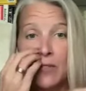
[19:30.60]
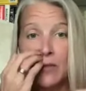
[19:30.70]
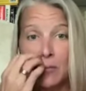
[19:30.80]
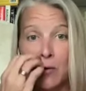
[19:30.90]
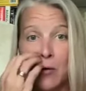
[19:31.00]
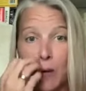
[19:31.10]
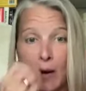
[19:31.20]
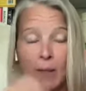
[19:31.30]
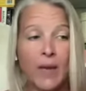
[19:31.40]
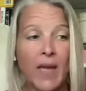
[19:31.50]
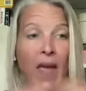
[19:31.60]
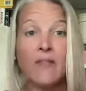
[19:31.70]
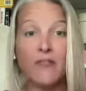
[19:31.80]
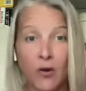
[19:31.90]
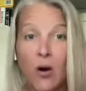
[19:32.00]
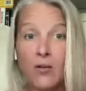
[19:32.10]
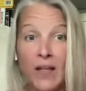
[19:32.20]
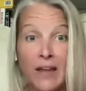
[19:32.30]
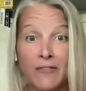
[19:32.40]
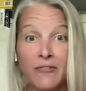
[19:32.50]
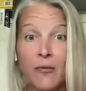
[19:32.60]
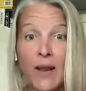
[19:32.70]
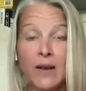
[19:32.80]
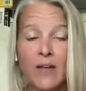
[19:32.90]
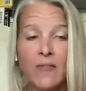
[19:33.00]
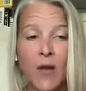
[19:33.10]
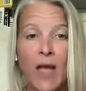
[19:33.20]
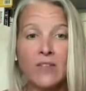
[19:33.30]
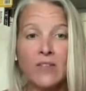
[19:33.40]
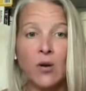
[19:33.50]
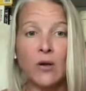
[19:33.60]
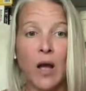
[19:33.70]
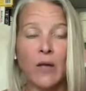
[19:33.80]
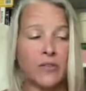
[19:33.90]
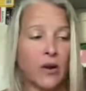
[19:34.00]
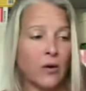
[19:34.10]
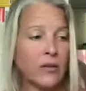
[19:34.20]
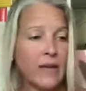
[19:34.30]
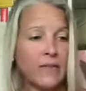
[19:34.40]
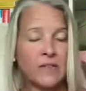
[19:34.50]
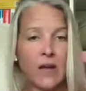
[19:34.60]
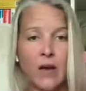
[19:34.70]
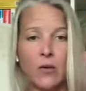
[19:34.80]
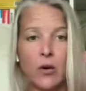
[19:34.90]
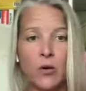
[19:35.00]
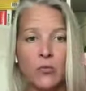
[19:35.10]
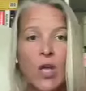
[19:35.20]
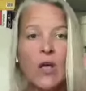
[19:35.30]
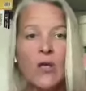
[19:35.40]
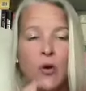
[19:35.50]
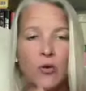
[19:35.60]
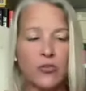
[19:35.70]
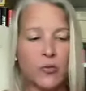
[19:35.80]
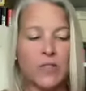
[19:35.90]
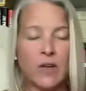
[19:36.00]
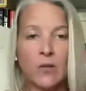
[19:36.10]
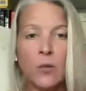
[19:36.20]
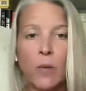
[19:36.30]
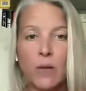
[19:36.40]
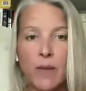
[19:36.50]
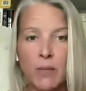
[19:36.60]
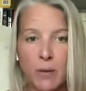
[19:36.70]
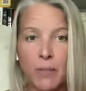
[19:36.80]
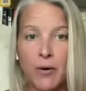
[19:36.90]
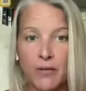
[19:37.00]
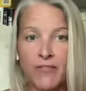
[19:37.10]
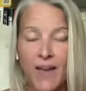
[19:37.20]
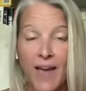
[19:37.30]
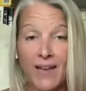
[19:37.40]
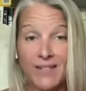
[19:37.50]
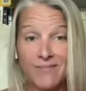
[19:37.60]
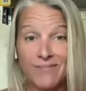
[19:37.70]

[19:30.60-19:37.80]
this program and for our life, right? As our lifestyle goes, those 3 things. We want to be able to burn fat.